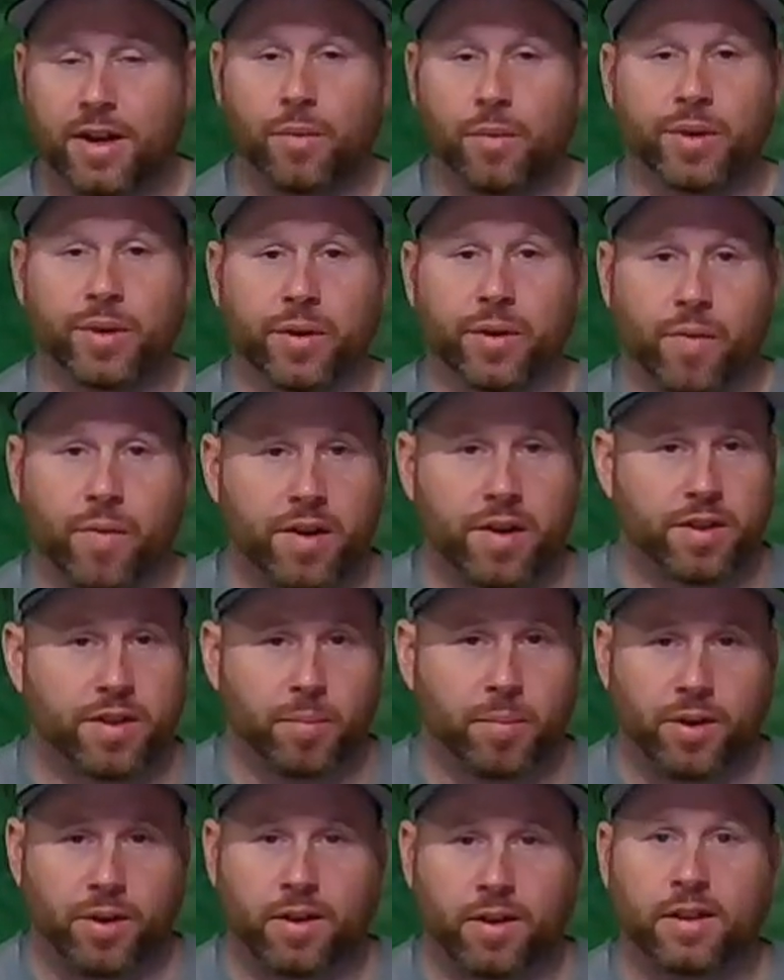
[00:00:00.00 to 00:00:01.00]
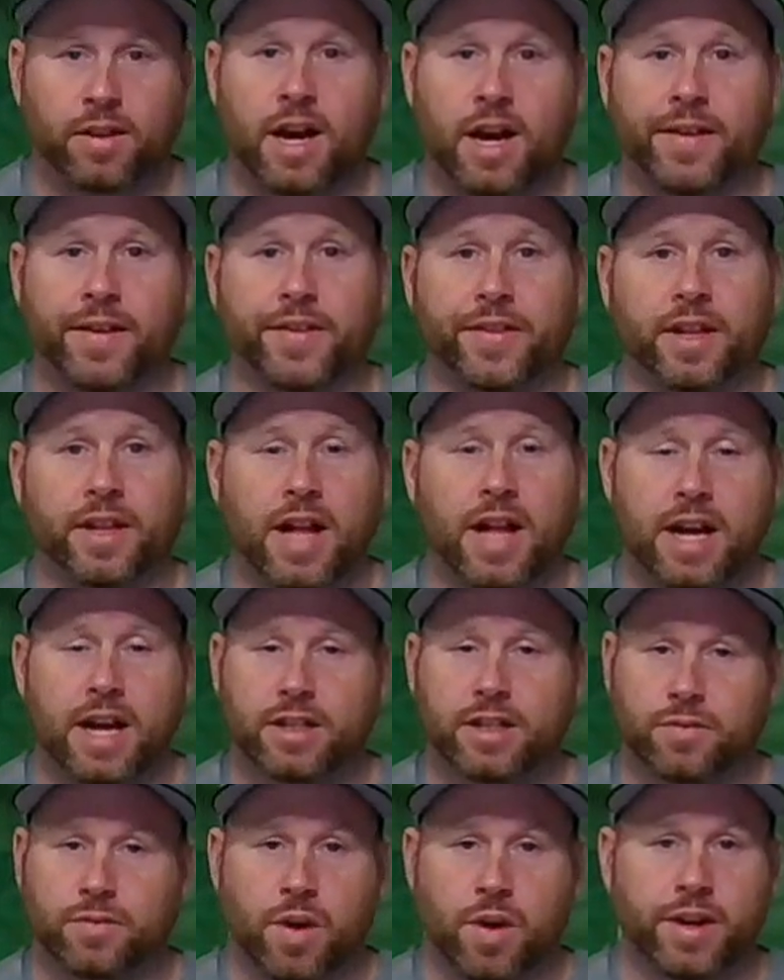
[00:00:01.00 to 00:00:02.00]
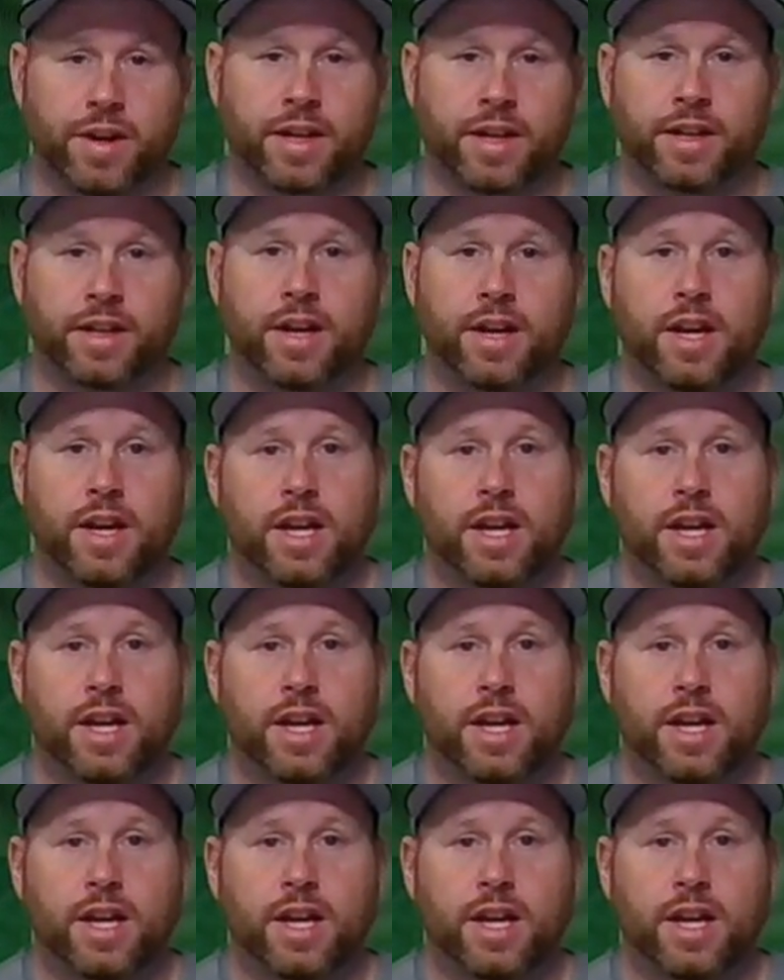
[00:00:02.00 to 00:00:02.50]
When you're running the ball a lot, the clock is running.